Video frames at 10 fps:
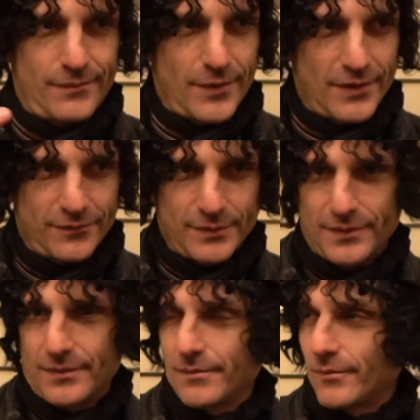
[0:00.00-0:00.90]

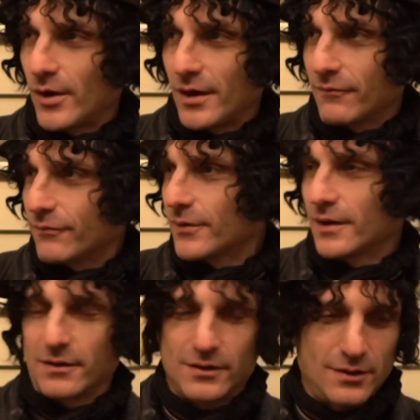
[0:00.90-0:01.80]
husband, wife,
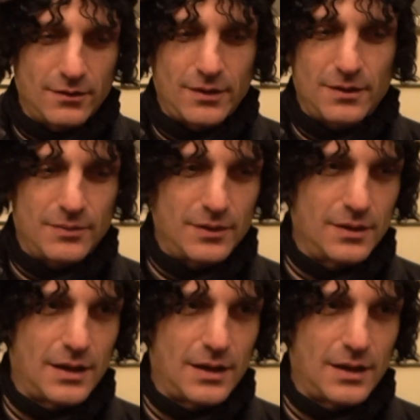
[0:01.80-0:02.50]
whatever, anybody,